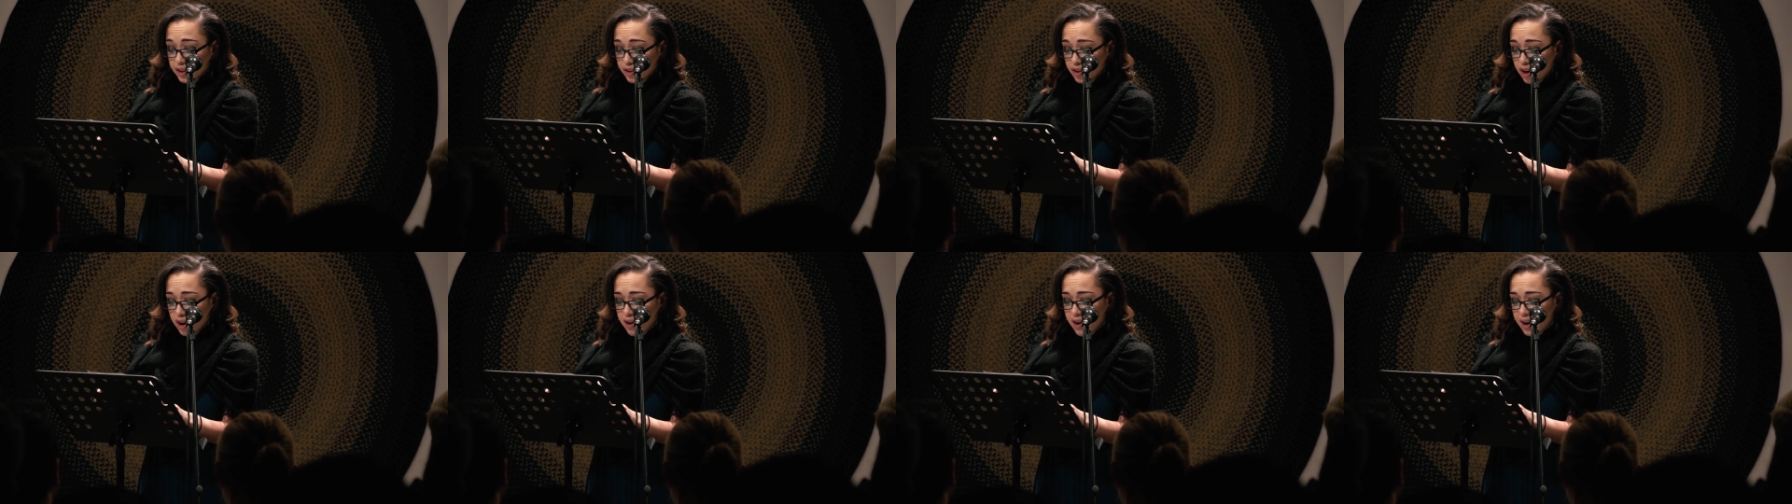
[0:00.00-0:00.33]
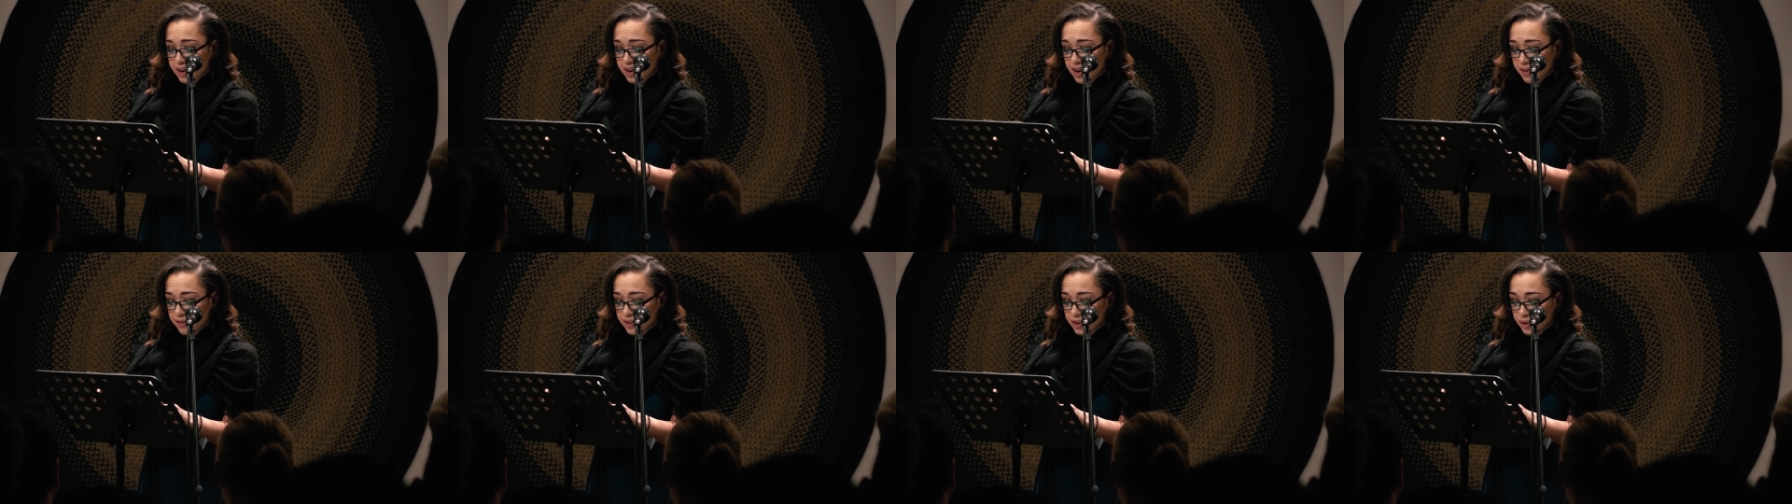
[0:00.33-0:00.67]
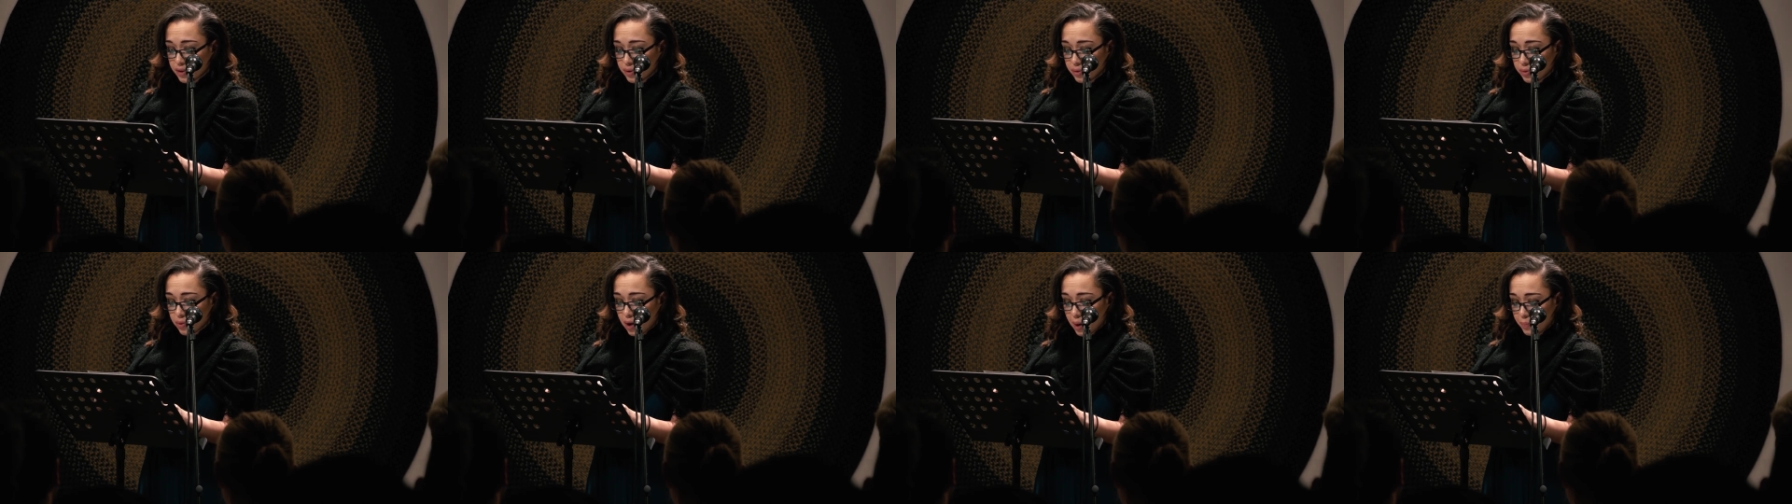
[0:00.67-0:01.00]
Nora never
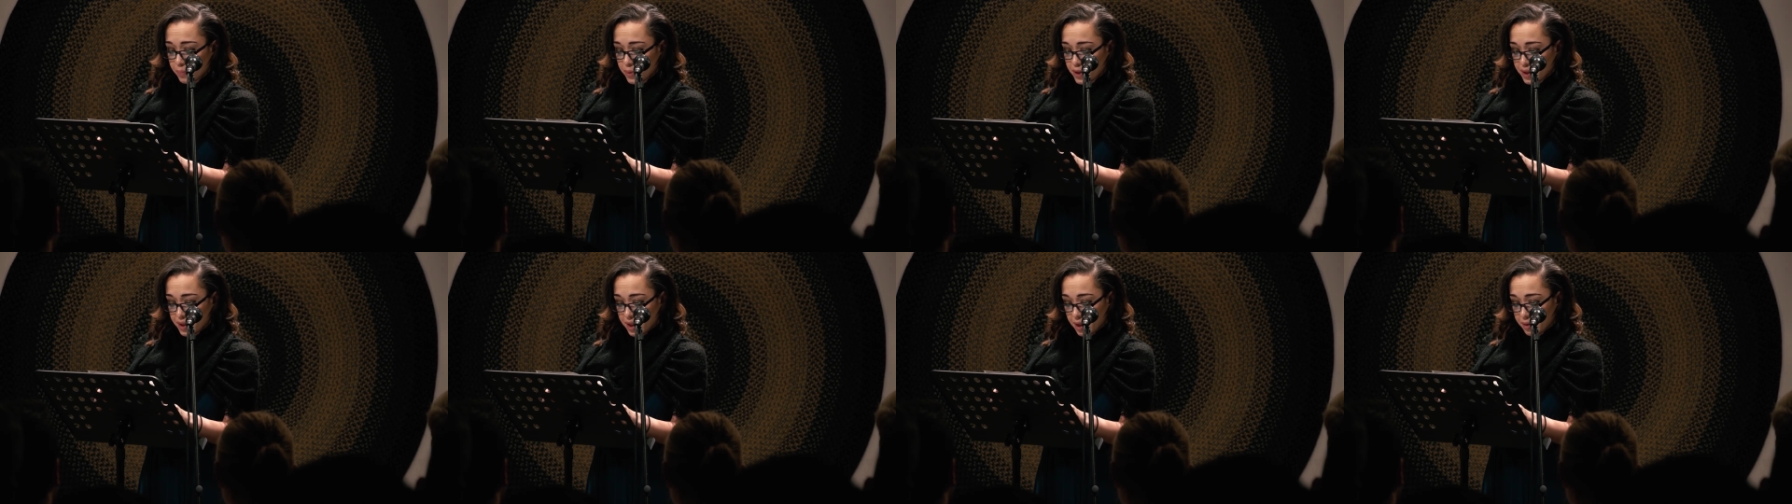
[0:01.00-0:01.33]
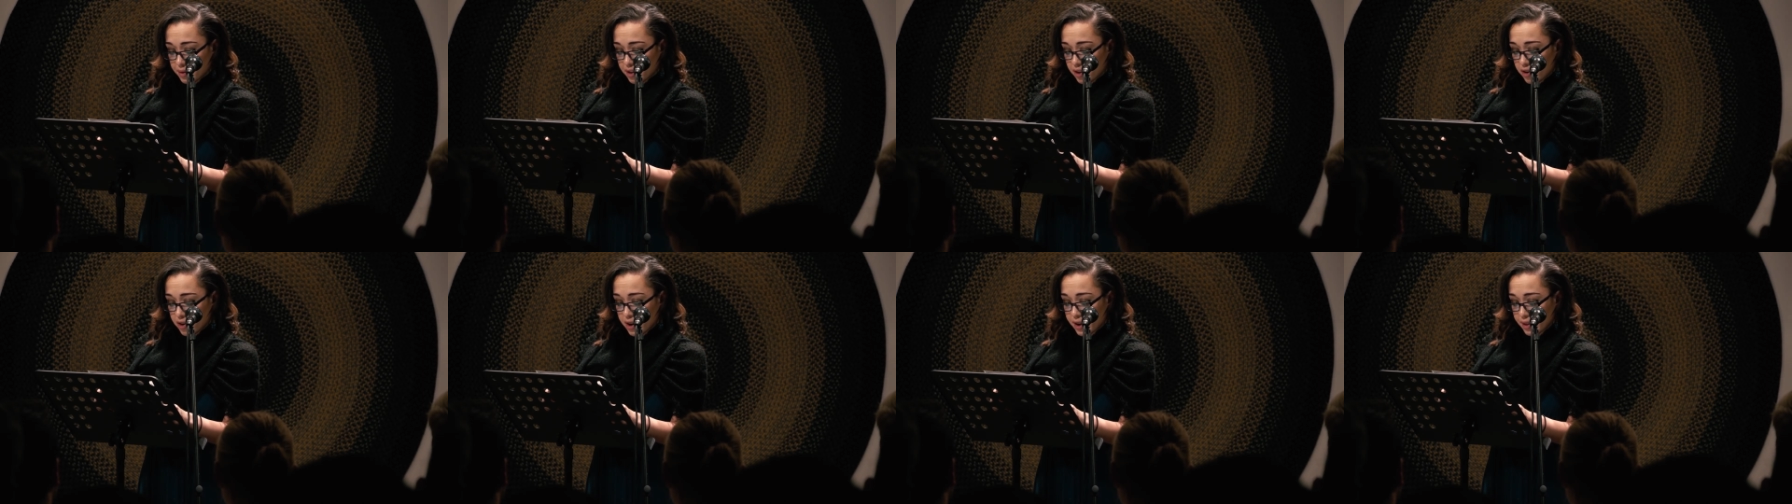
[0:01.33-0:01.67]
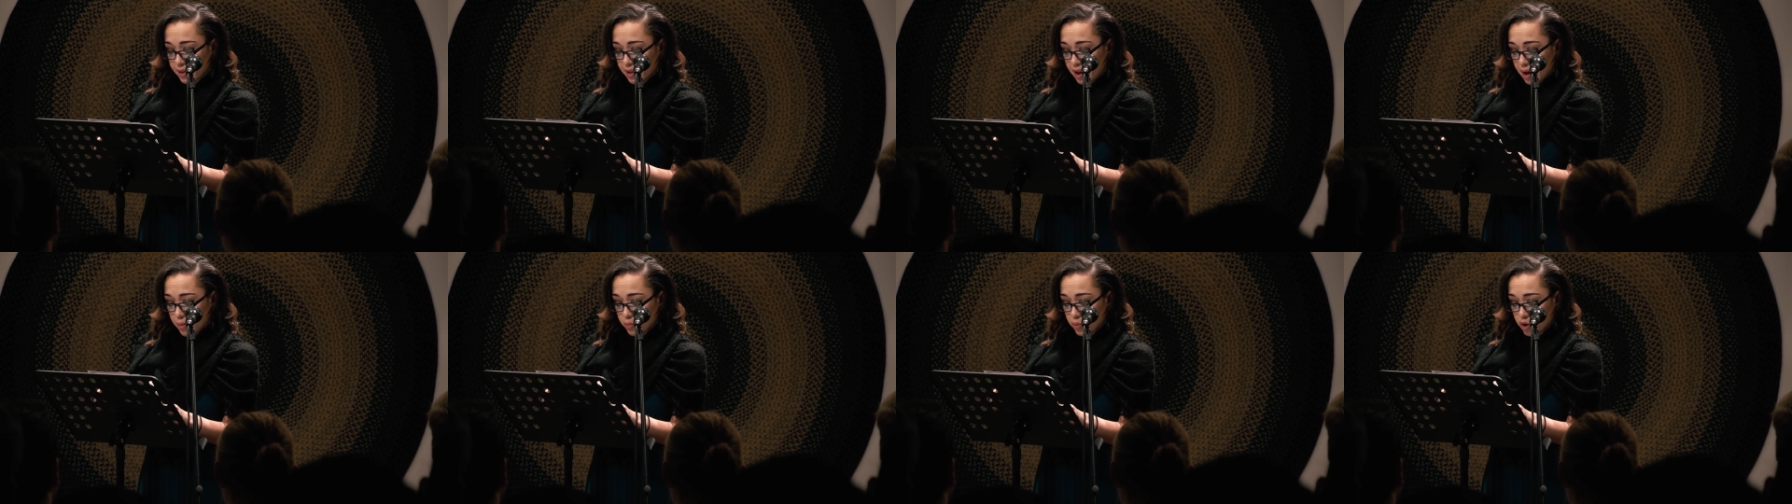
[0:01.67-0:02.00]
knew what possessed her
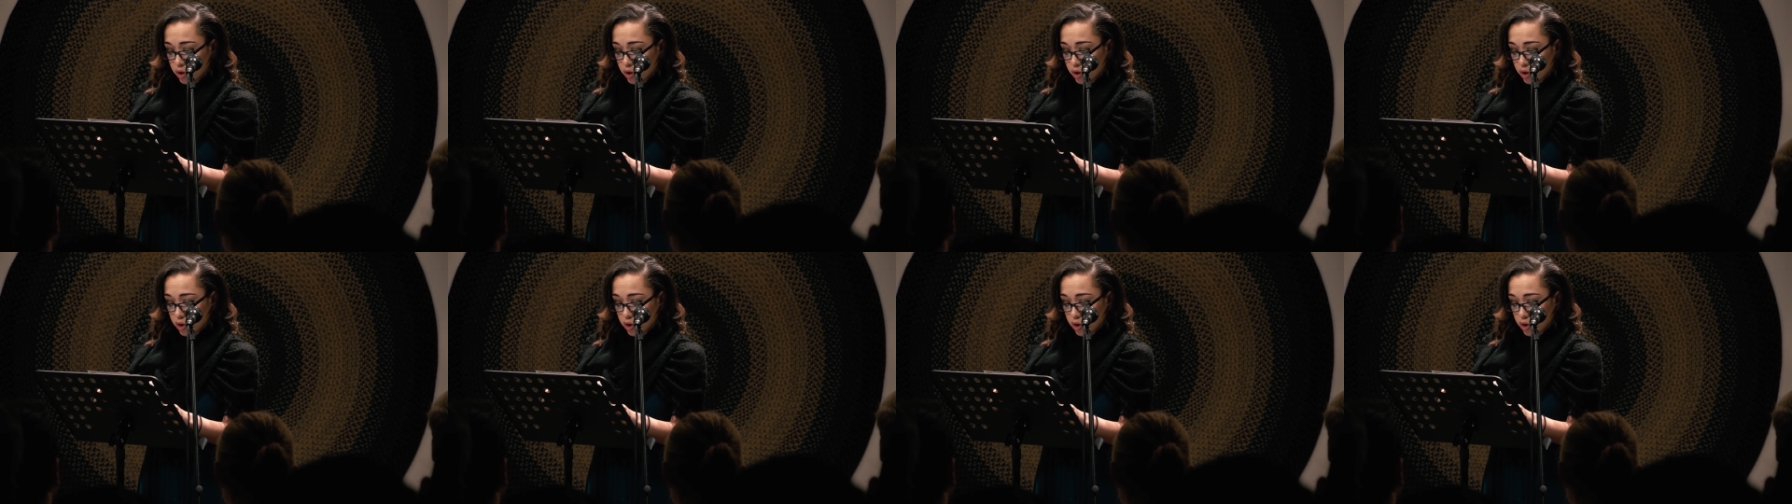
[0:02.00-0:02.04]
at that